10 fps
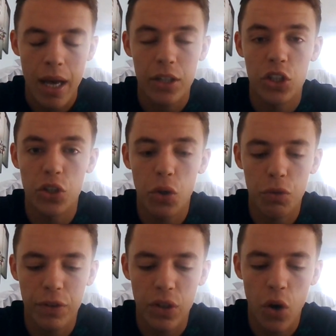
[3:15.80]

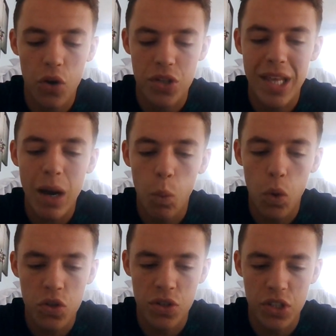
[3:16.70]
Godolphin horse, that
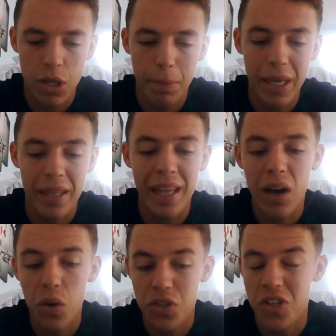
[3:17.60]
wasn't to be, and that
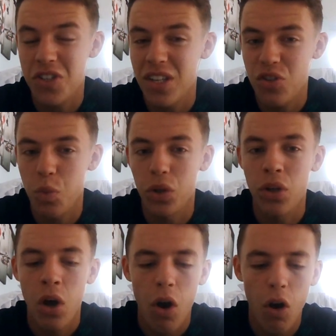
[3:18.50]
horse has since won
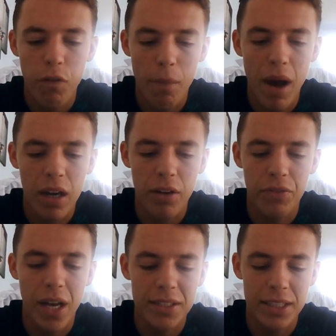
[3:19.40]
off a mark of
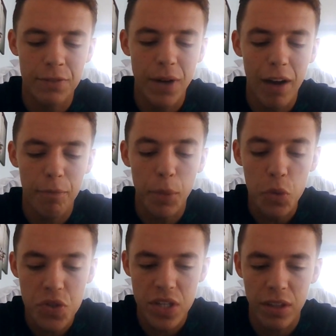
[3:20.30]
95,
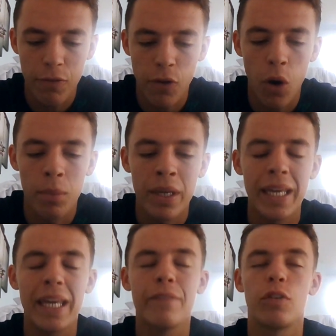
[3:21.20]
boosting the form,
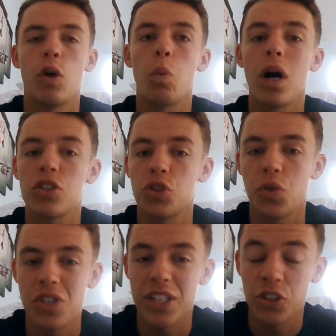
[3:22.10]
even though Wild
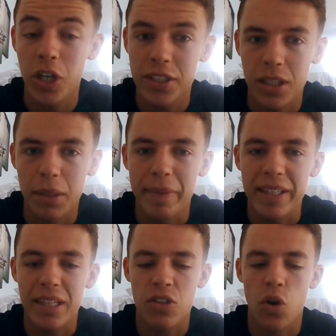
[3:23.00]
Crusade readily
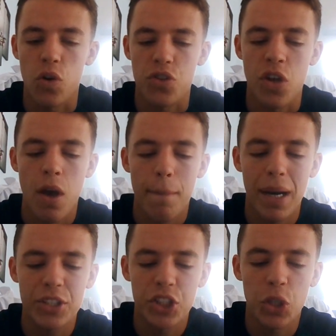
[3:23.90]
beat this horse
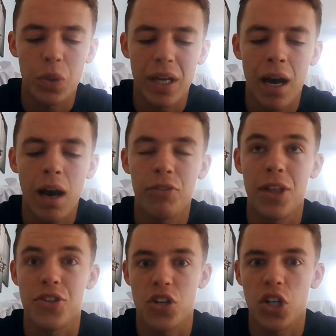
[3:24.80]
by 2.5
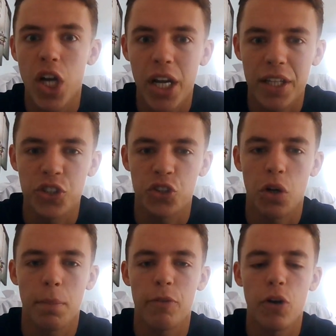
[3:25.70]
lengths. So really
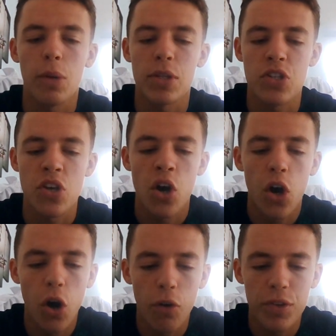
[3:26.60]
strong performance
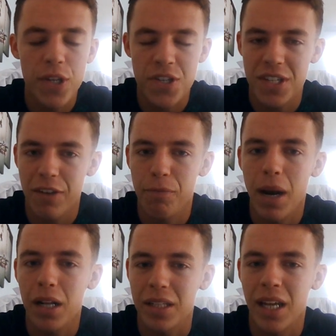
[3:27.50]
over the stiff
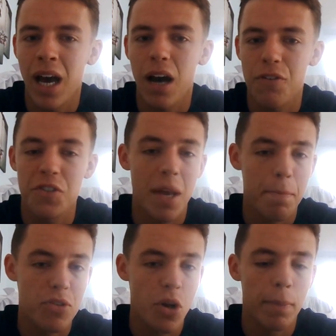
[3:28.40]
1.5 miles.
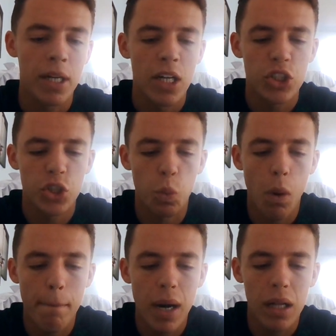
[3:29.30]
Steps up to
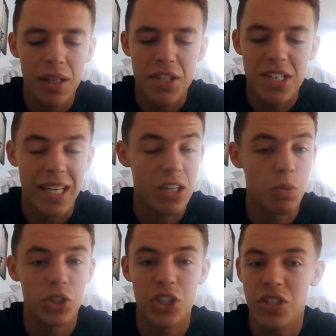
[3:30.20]
1 mile and 6,
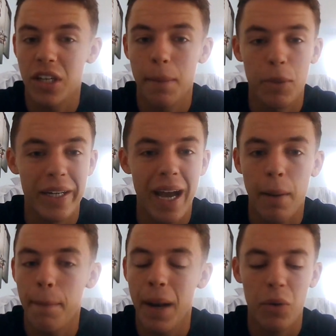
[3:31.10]
which is going to bring
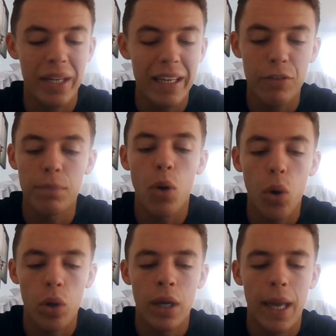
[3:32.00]
out about even
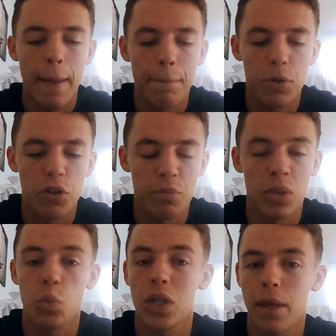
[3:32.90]
more
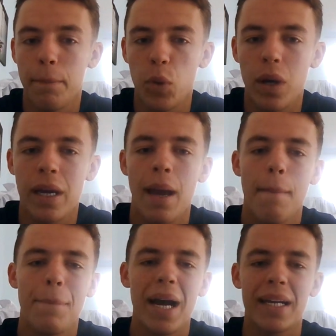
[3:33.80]
improvement. William Buick
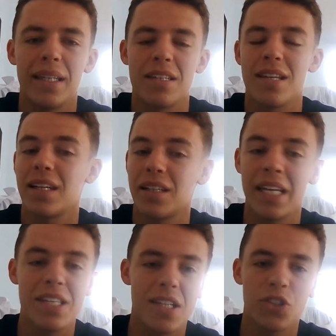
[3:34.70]
back in the saddle.
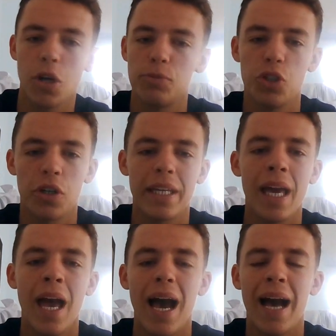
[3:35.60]
He's the top
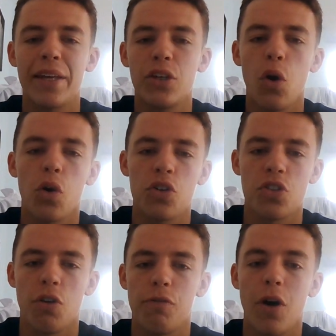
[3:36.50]
jockey at York
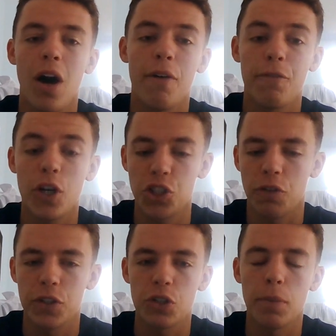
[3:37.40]
so far, fresh
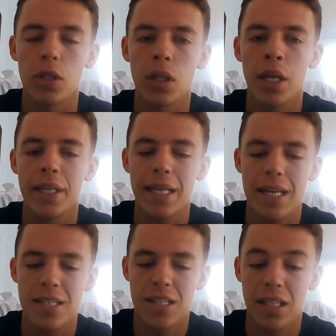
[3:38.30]
off a double
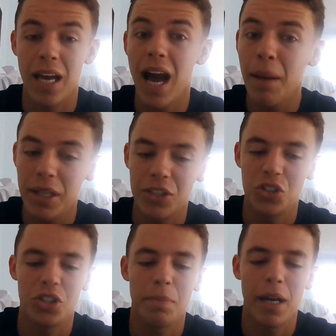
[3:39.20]
yesterday. I
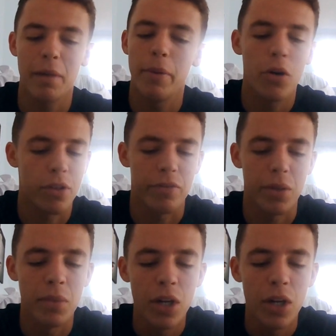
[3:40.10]
managed to back both of them,